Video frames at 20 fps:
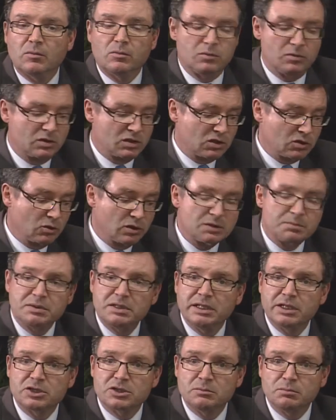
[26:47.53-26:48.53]
source
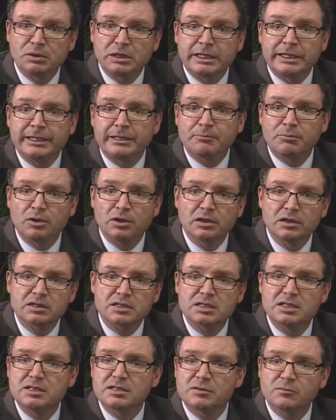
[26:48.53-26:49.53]
protection planning
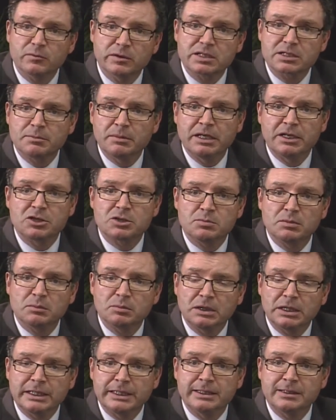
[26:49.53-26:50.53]
policies and risk management
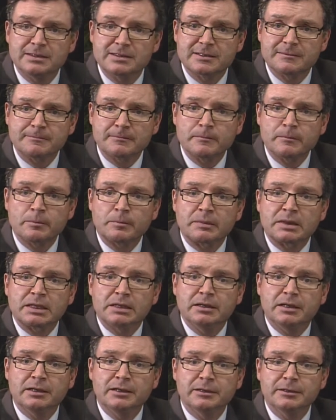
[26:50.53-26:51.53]
plans.
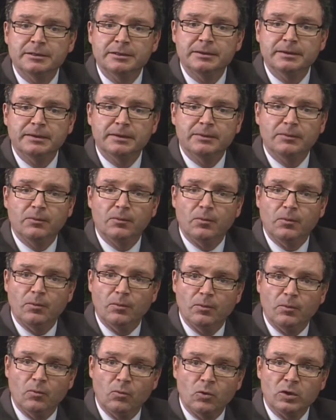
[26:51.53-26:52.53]

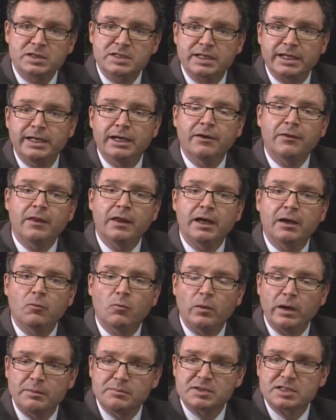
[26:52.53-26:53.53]
Once again, that
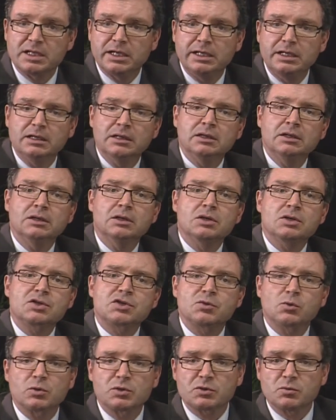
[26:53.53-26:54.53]
website,
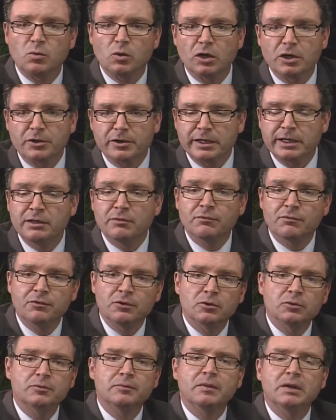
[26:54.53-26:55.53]

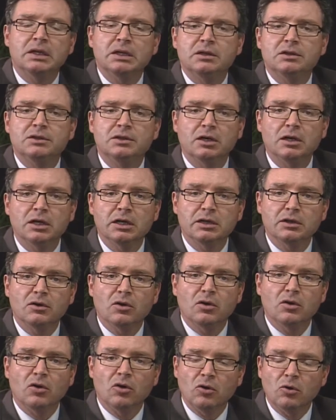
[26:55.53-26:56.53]

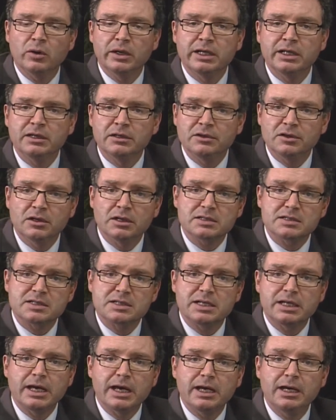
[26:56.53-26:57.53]

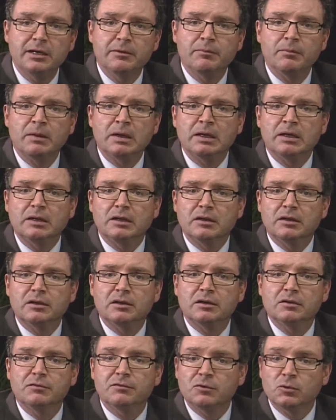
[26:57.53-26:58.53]
sourcewaterinfo.on.ca.
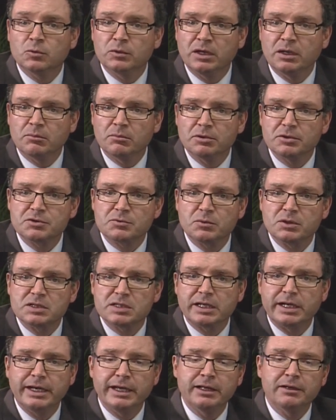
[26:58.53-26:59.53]
The phone numbers, once
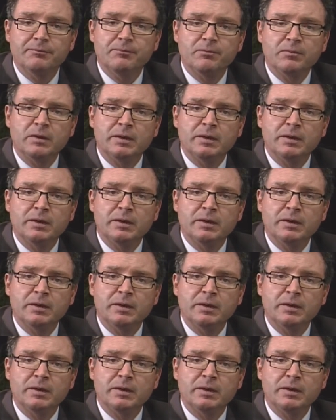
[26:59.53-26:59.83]
again,